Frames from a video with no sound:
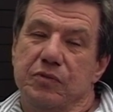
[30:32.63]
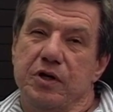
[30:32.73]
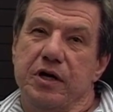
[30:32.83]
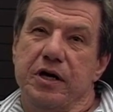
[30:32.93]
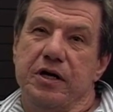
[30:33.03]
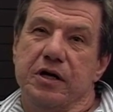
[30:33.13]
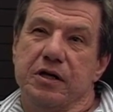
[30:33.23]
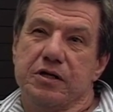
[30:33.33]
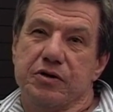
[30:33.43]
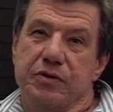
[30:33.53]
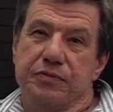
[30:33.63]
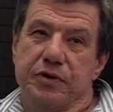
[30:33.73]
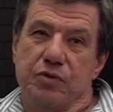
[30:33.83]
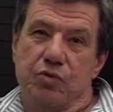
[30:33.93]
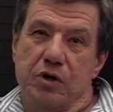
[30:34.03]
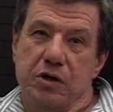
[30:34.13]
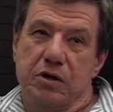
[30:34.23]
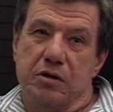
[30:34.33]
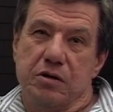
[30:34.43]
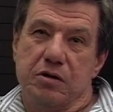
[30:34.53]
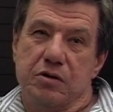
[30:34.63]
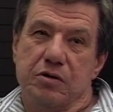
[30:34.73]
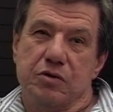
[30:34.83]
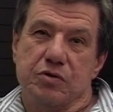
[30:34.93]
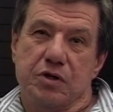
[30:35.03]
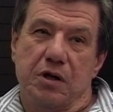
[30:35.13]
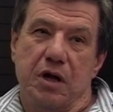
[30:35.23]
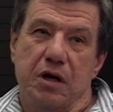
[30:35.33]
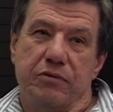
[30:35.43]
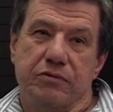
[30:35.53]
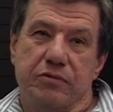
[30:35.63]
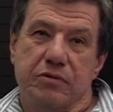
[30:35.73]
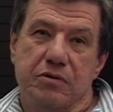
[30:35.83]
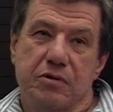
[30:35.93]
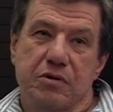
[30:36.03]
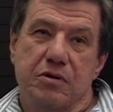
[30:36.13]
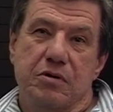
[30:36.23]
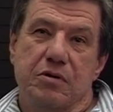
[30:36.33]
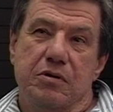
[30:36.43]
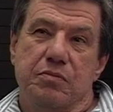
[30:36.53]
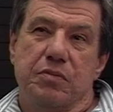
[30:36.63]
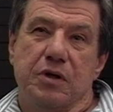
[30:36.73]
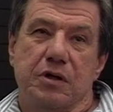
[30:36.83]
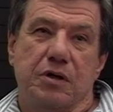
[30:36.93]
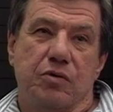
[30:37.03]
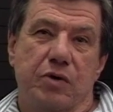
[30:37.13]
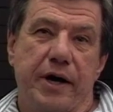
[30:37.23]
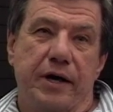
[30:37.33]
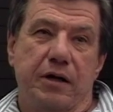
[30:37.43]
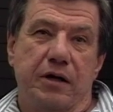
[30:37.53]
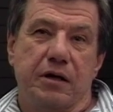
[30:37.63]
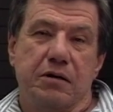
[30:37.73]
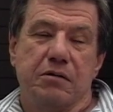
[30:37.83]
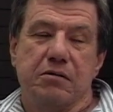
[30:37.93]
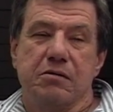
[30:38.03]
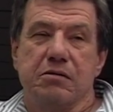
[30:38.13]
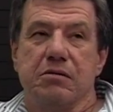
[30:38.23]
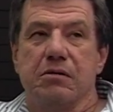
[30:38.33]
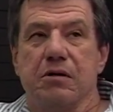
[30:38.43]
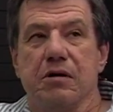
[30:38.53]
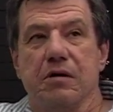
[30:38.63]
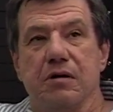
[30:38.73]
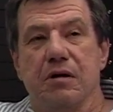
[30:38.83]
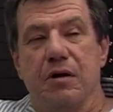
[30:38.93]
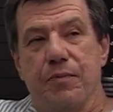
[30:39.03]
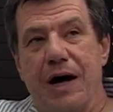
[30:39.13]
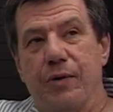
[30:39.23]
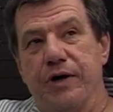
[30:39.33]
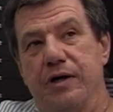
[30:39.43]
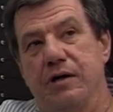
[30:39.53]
ending and the script didn't work. There was a lot of political wrangling about it.